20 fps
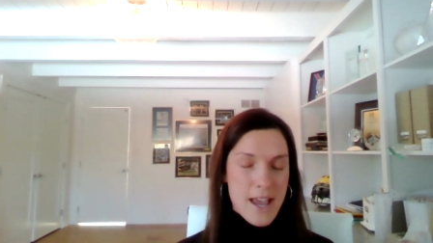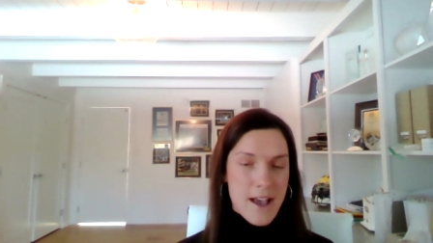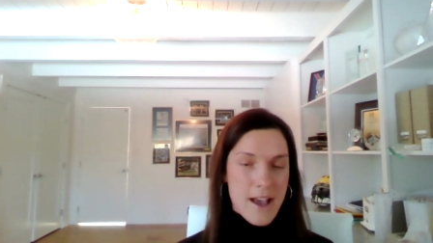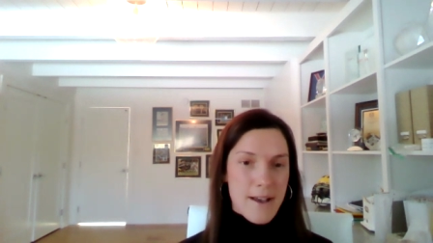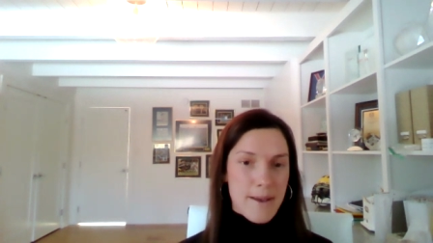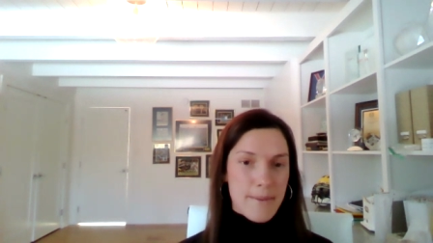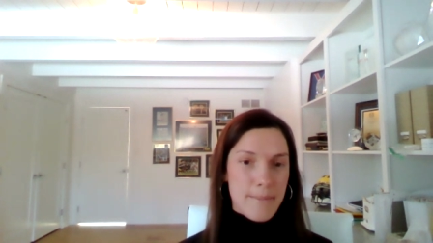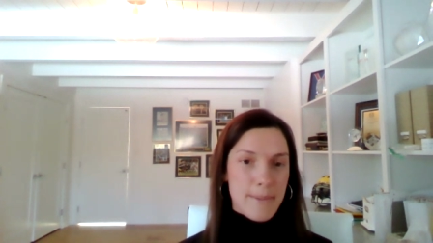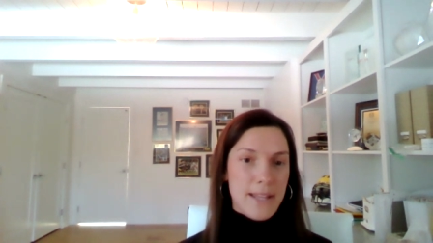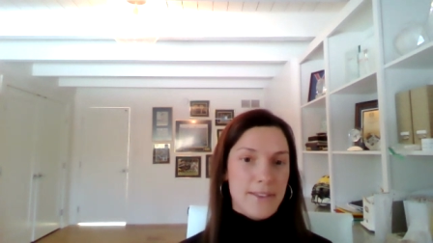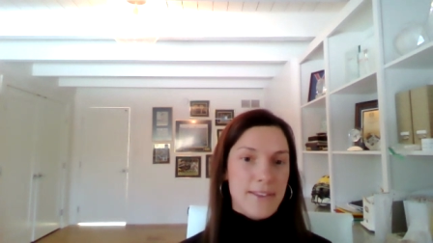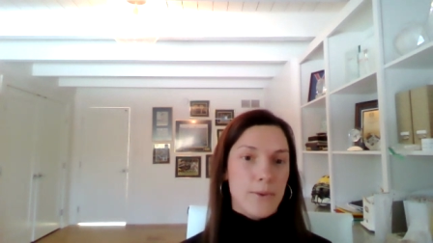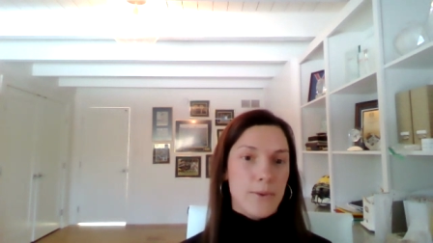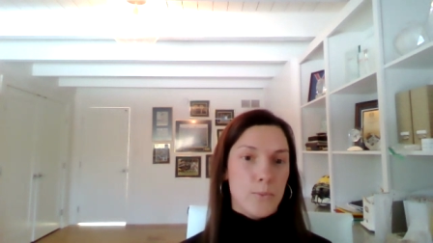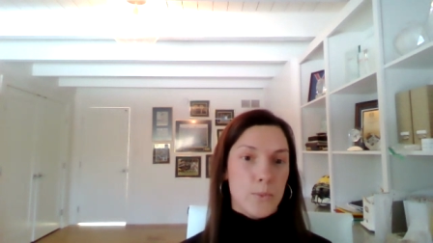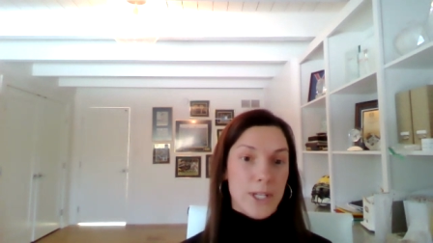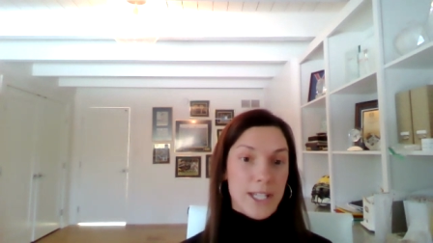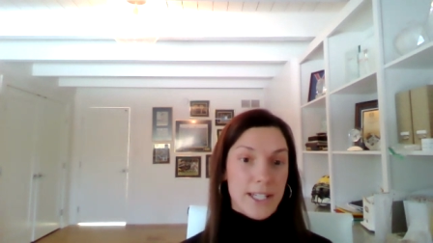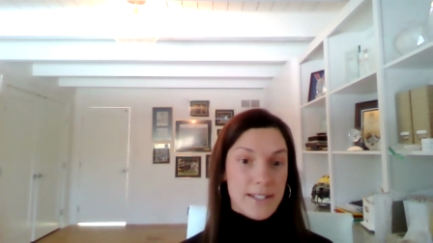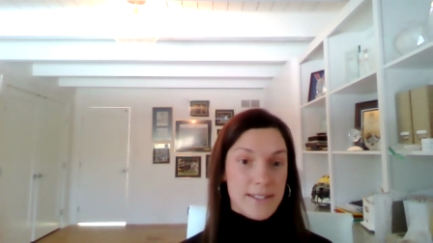Um, and
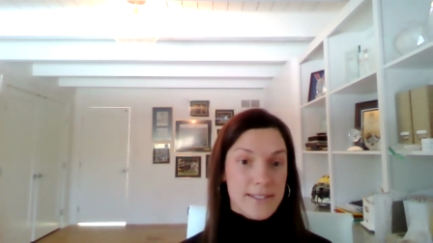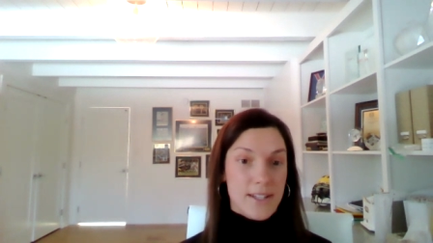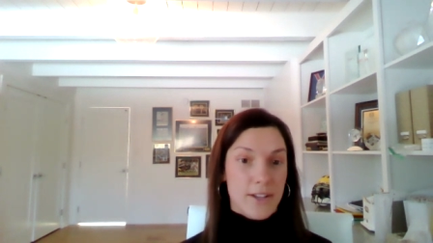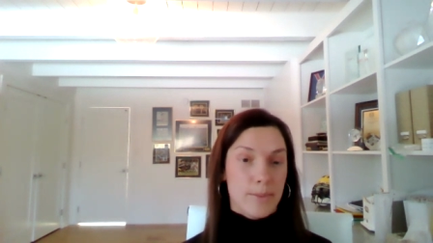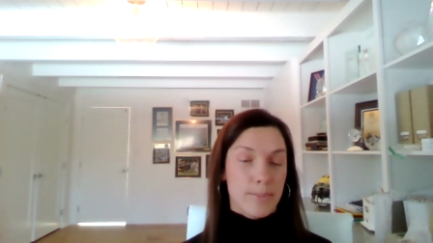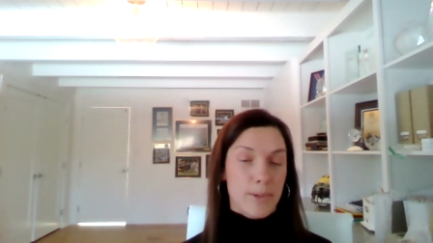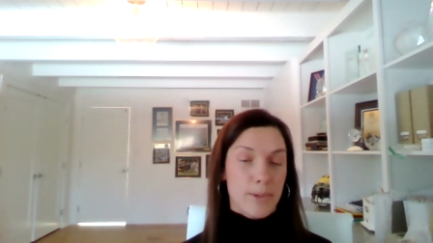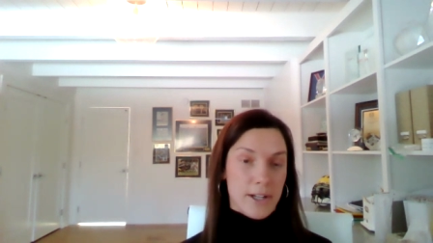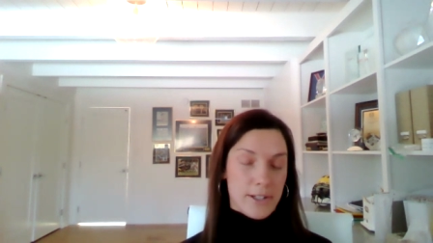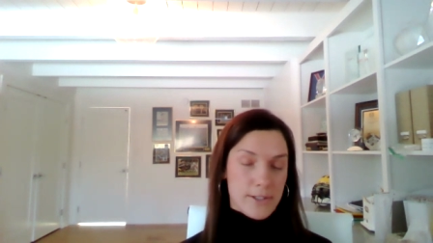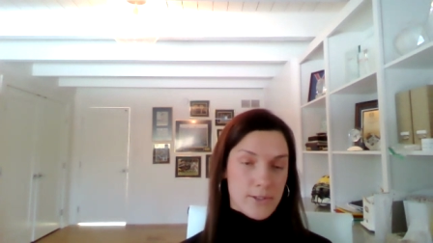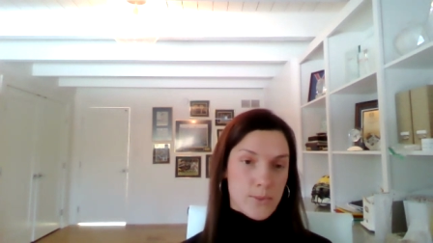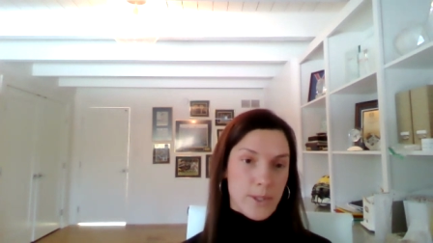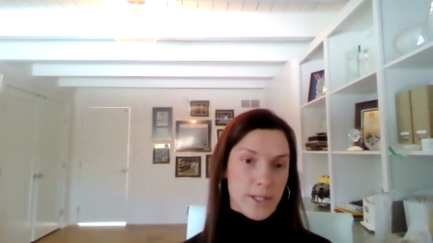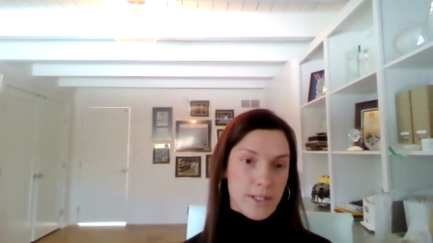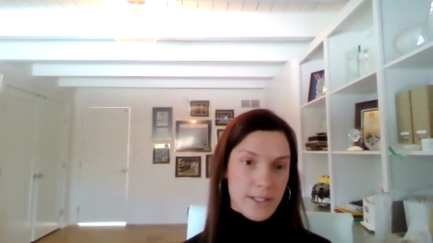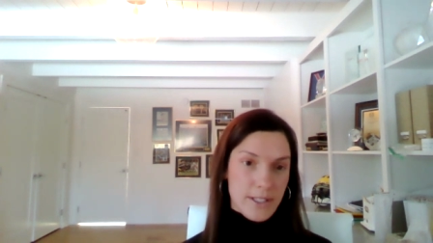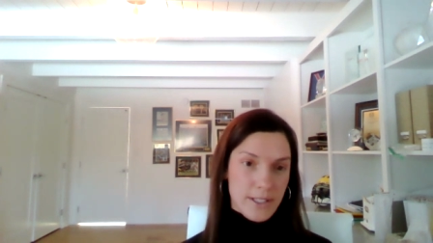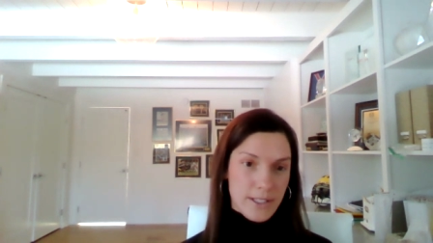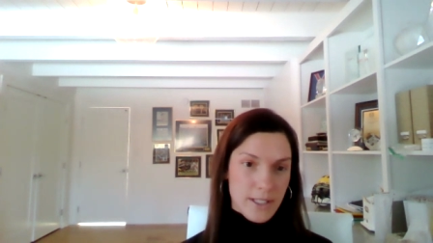then we can sell the products
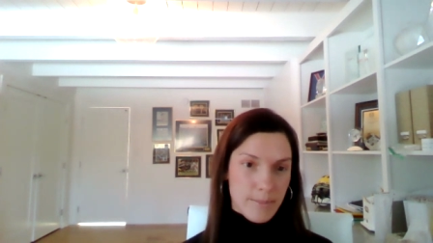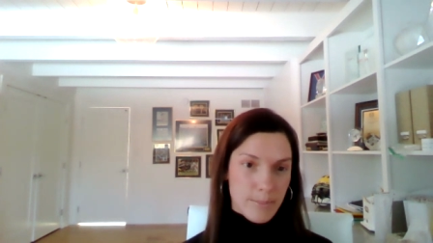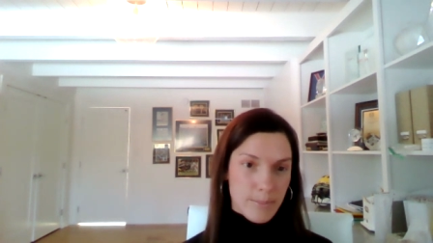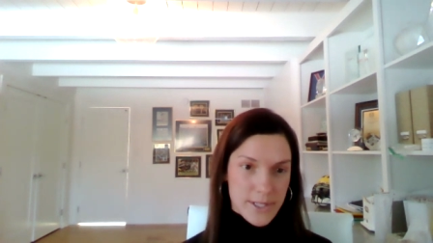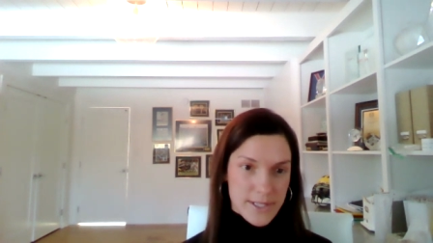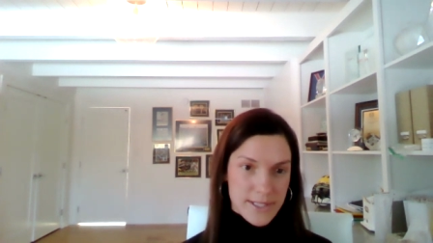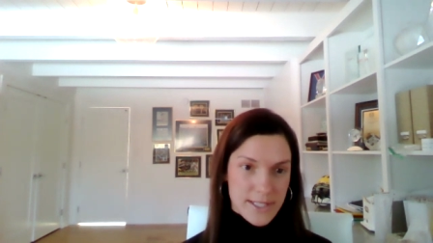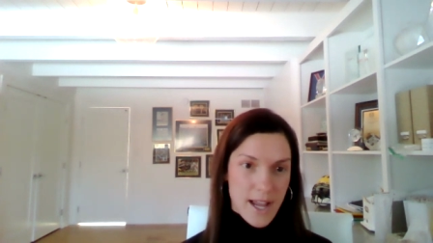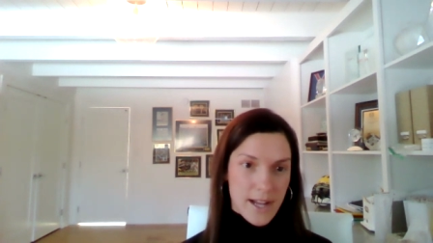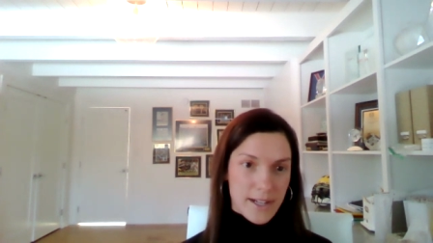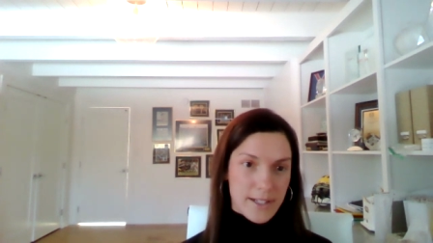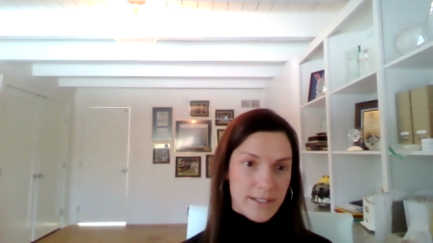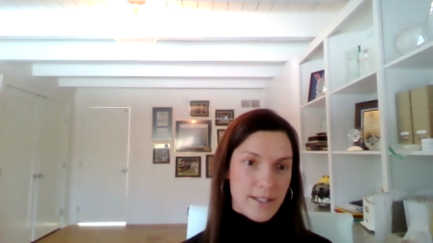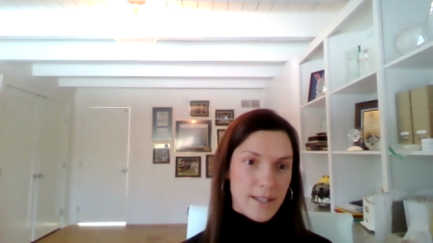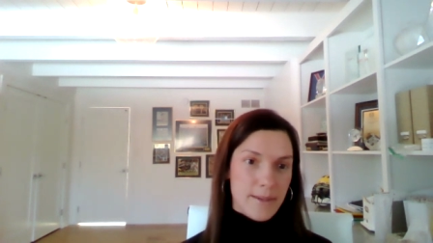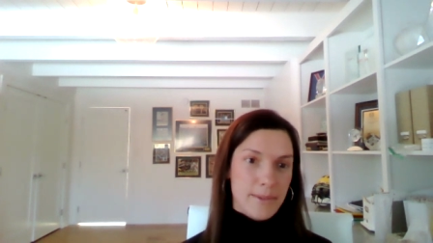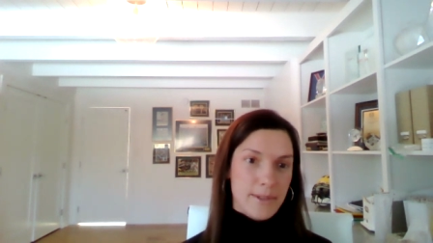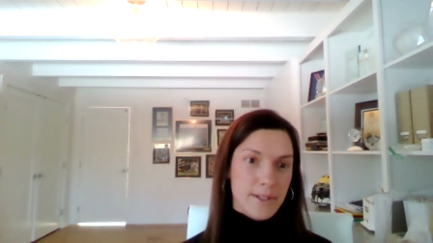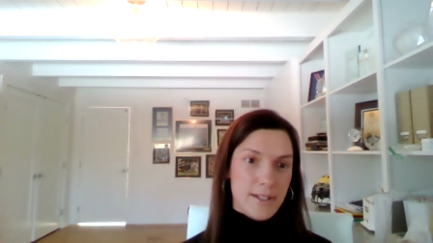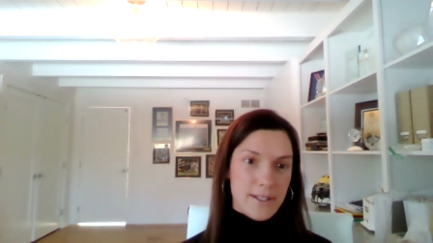quickly and keep restocking
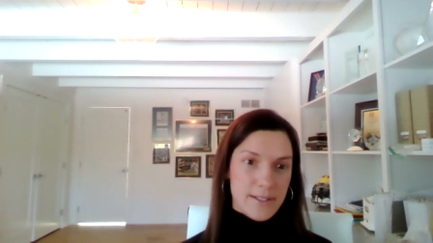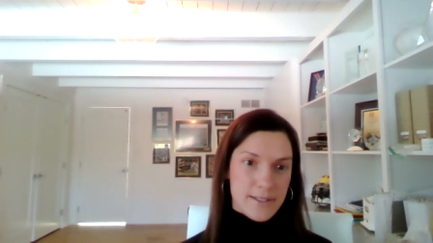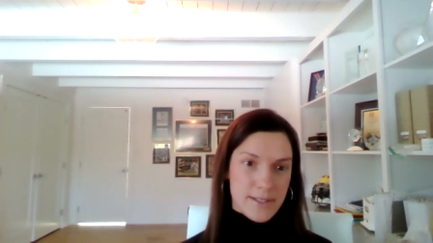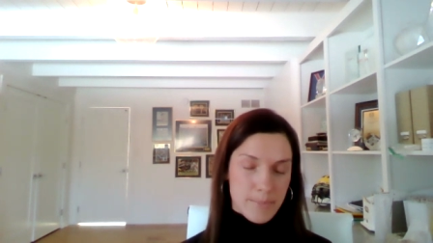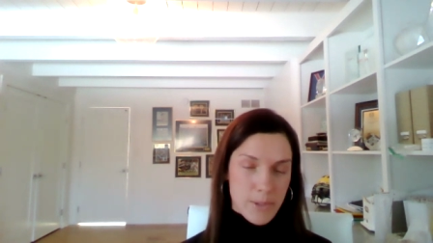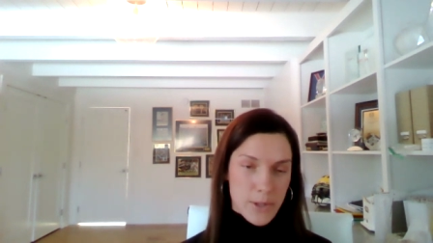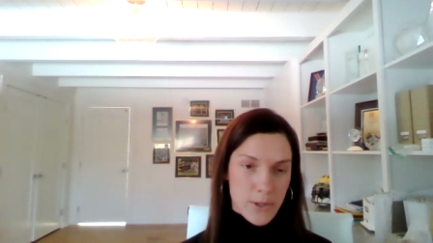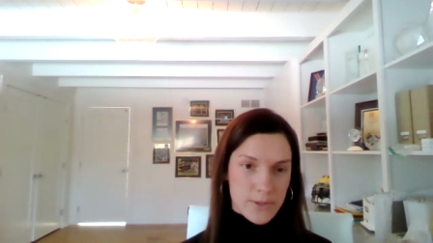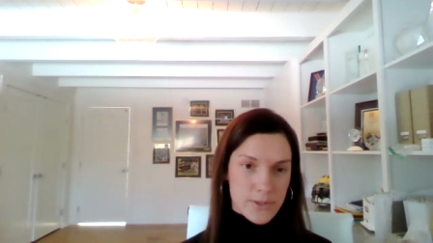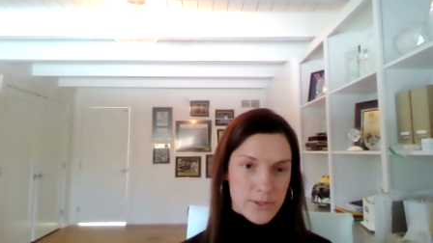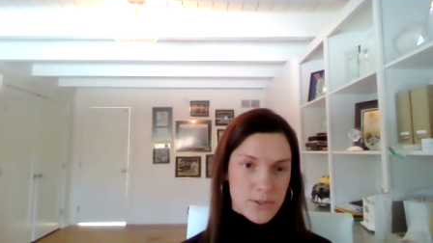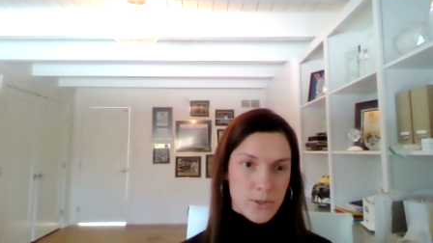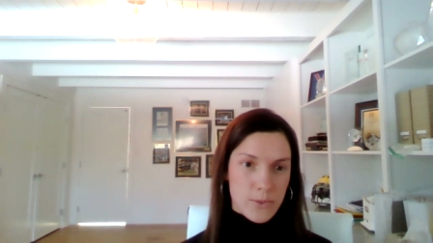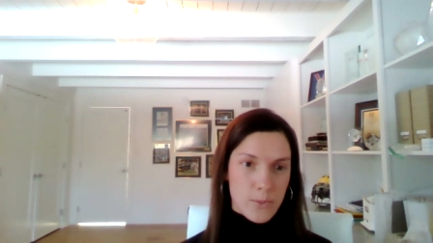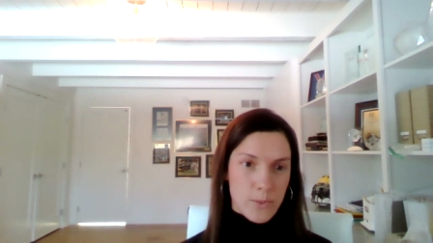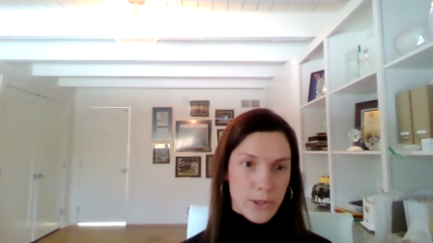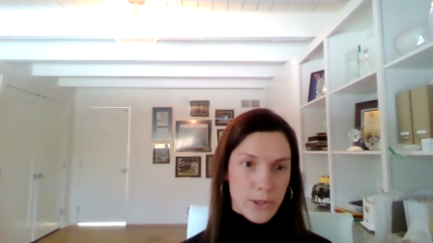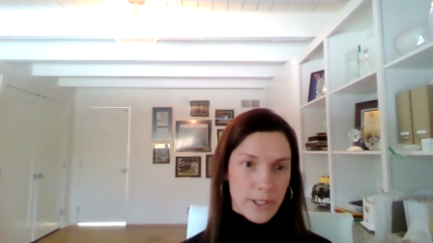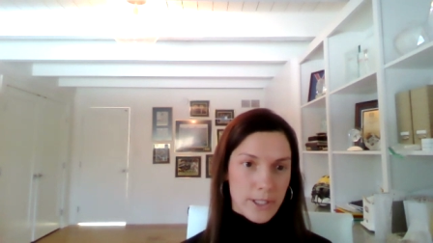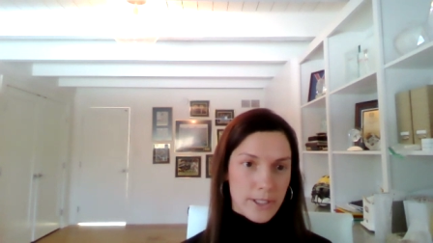them as opposed to
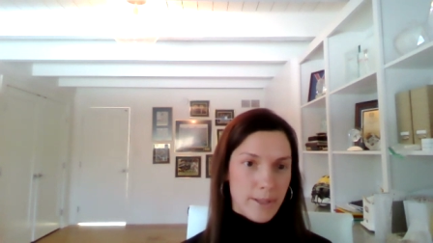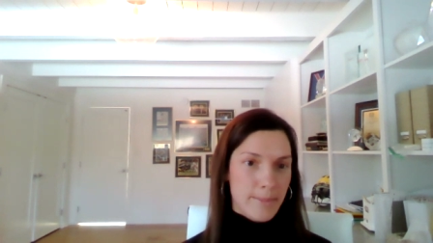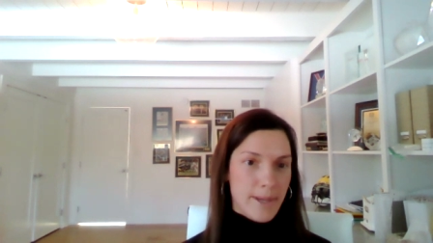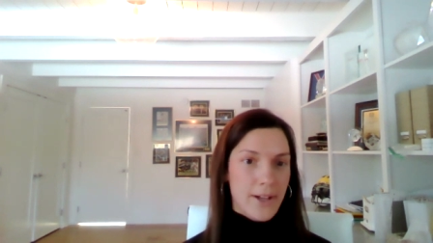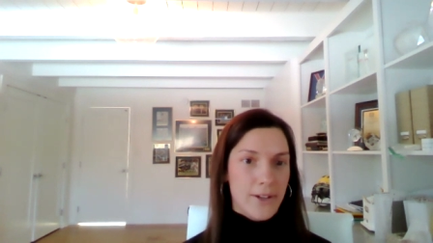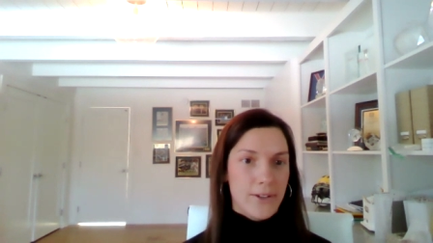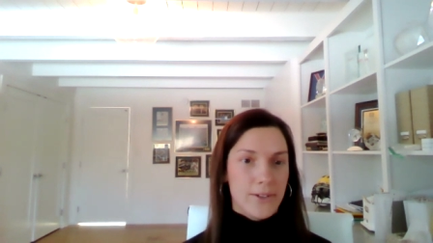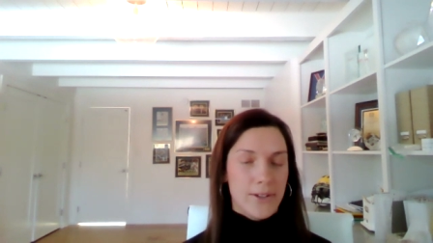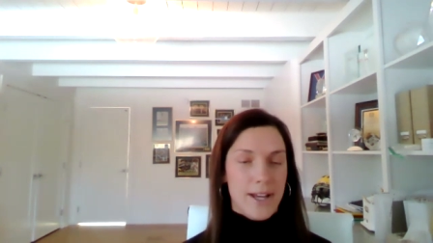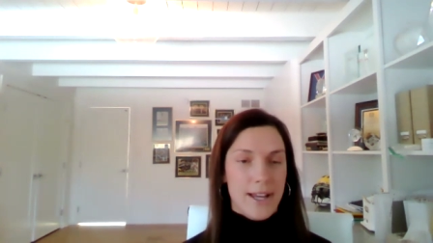worrying about,